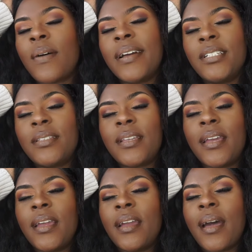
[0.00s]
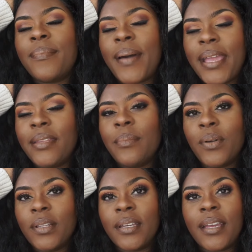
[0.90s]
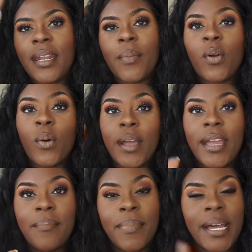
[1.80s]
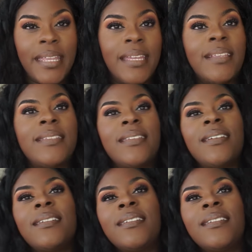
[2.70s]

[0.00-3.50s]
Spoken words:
So I just said, I'm biting the bullet and I'm gonna go ahead and buy this.